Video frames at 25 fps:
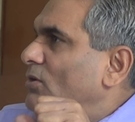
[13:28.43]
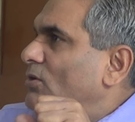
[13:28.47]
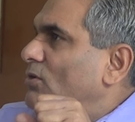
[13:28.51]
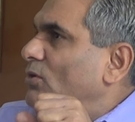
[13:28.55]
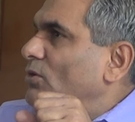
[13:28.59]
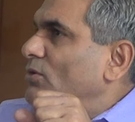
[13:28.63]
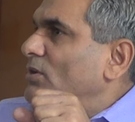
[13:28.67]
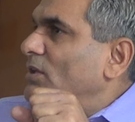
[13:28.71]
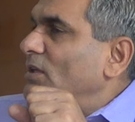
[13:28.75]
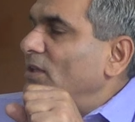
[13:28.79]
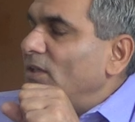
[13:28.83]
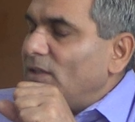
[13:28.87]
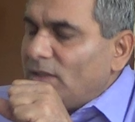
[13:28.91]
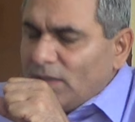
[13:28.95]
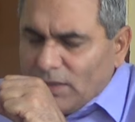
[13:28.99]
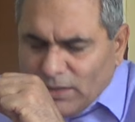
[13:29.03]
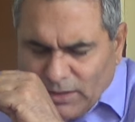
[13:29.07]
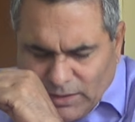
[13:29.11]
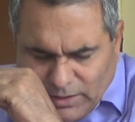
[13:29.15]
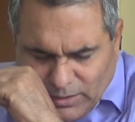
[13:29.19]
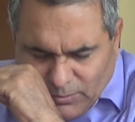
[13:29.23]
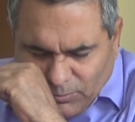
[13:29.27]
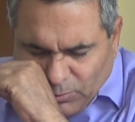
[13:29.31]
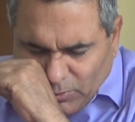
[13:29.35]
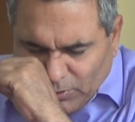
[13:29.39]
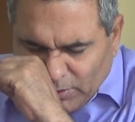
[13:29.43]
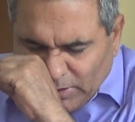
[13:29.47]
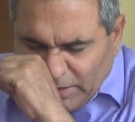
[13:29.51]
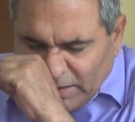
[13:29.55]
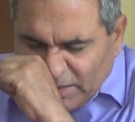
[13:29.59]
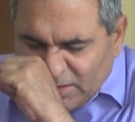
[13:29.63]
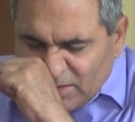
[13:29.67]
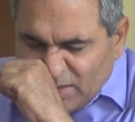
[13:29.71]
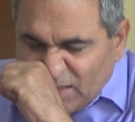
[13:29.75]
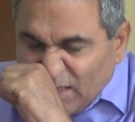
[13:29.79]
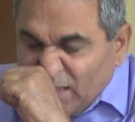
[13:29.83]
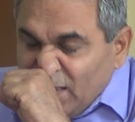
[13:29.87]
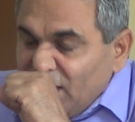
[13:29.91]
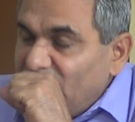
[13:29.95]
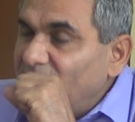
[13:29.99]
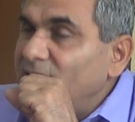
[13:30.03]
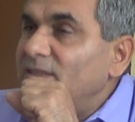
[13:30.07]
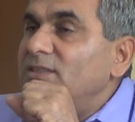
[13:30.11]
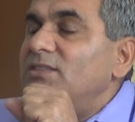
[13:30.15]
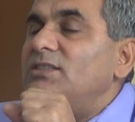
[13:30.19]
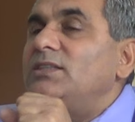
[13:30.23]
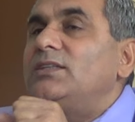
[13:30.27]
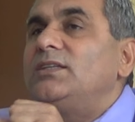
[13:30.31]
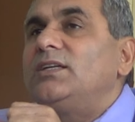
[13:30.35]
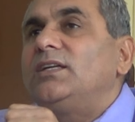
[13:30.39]
cotton for textile
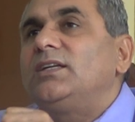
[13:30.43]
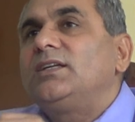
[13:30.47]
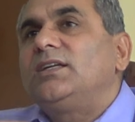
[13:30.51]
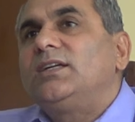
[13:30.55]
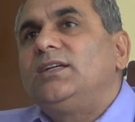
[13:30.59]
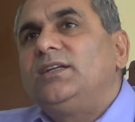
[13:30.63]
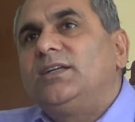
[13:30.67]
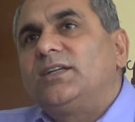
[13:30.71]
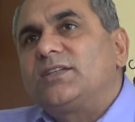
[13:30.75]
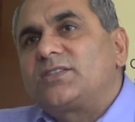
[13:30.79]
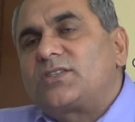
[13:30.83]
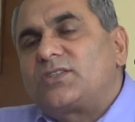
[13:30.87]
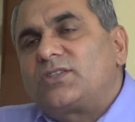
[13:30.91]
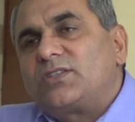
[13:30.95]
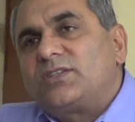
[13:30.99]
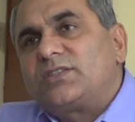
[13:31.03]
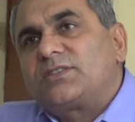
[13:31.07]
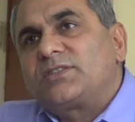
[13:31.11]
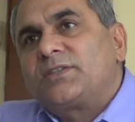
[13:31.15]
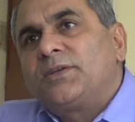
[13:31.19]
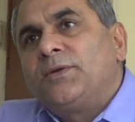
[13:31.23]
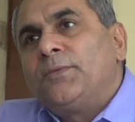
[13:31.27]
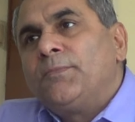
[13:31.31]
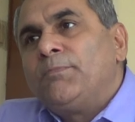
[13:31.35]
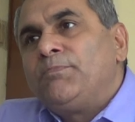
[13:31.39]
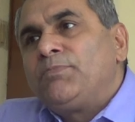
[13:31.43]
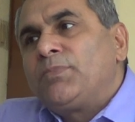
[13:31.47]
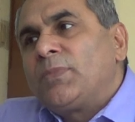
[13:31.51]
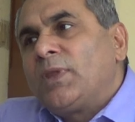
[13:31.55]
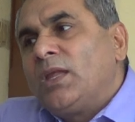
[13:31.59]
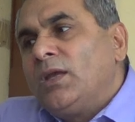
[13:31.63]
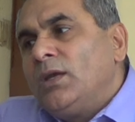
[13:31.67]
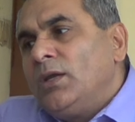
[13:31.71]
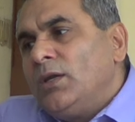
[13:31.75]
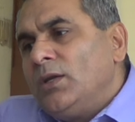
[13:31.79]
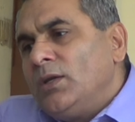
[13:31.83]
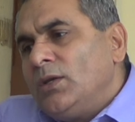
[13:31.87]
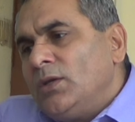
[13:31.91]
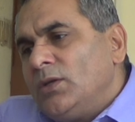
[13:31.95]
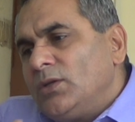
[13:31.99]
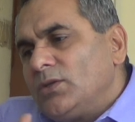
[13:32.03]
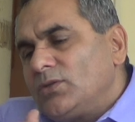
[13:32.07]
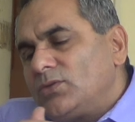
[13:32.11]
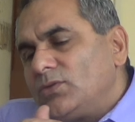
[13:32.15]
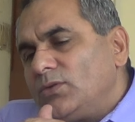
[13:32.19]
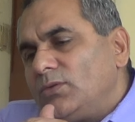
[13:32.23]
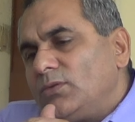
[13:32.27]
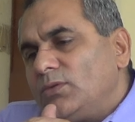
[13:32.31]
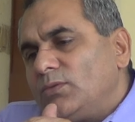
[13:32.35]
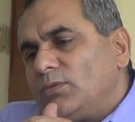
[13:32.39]
engineering industries.
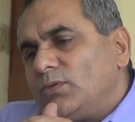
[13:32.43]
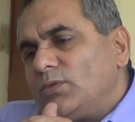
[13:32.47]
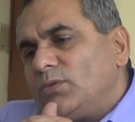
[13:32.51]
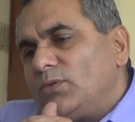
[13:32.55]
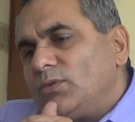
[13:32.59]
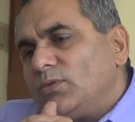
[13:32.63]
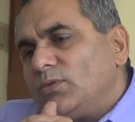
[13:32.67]
So,